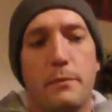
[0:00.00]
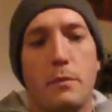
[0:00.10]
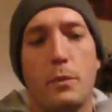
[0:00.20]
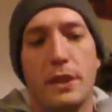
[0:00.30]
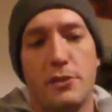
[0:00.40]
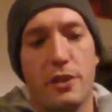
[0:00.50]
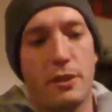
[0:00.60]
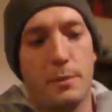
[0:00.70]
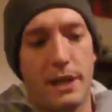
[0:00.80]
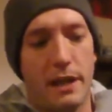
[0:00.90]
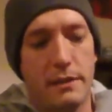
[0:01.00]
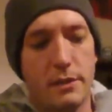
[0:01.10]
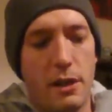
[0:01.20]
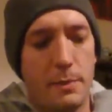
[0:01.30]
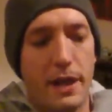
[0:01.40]
with each other, but
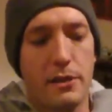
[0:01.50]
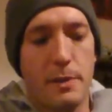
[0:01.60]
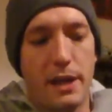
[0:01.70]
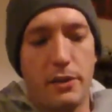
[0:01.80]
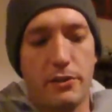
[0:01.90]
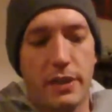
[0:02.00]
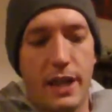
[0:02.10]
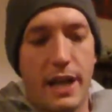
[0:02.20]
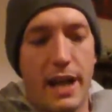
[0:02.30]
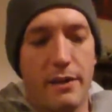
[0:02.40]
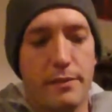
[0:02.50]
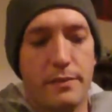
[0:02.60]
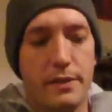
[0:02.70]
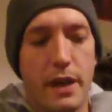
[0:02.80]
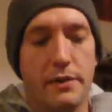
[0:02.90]
on my other batteries, like I
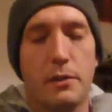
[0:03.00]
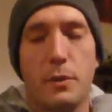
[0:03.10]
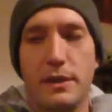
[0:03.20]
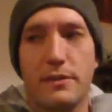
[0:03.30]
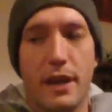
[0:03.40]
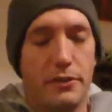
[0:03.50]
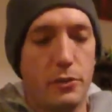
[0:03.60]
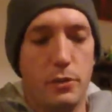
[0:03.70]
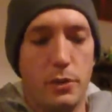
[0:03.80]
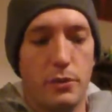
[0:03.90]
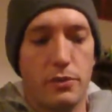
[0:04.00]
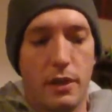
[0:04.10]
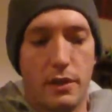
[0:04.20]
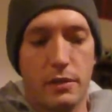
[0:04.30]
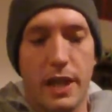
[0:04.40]
have, the other ones that I do use
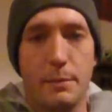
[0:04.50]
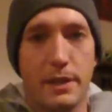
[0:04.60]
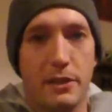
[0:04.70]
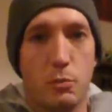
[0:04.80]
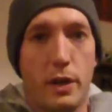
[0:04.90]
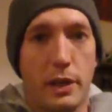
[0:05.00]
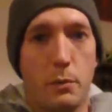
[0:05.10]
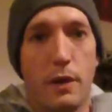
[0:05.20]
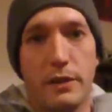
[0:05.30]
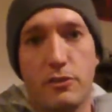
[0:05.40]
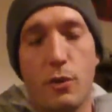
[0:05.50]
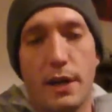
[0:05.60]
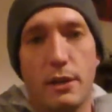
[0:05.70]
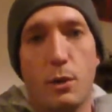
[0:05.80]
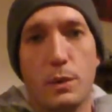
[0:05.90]
are labeled as 1 and 1, so
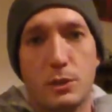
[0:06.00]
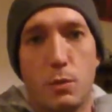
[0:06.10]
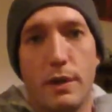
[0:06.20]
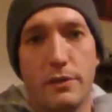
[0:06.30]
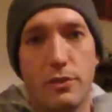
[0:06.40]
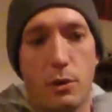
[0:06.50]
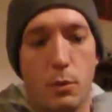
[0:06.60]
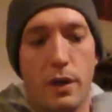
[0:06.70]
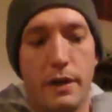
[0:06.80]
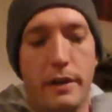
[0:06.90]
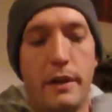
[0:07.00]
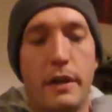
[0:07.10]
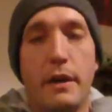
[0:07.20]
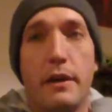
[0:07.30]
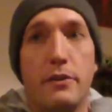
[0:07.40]
I know which ones are what.
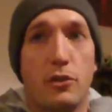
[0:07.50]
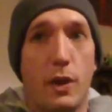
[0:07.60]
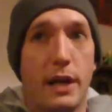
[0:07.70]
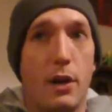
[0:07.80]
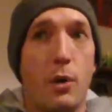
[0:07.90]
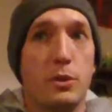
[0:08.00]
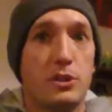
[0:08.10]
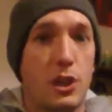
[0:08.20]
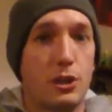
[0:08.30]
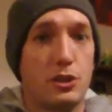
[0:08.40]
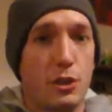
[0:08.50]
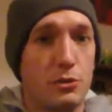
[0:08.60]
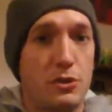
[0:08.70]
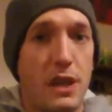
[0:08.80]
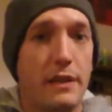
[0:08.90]
So I always charge
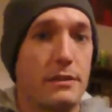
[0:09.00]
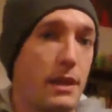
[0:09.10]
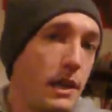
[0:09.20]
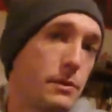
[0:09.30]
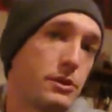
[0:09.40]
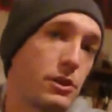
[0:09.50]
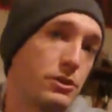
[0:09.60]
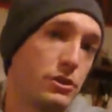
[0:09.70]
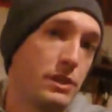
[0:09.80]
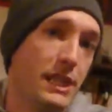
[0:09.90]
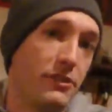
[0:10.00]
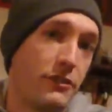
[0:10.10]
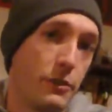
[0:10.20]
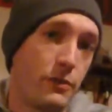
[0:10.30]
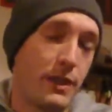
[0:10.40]
those together. I always charge
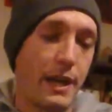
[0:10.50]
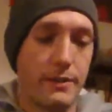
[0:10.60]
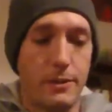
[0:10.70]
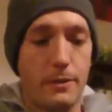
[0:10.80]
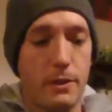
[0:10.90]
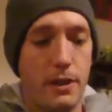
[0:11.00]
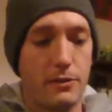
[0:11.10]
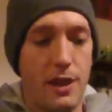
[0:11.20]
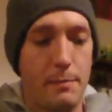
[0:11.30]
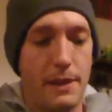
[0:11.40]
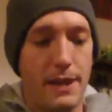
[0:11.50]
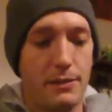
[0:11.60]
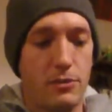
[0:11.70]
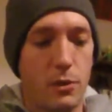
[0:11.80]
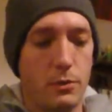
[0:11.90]
these two together on top of
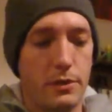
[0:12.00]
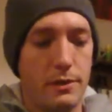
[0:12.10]
that. So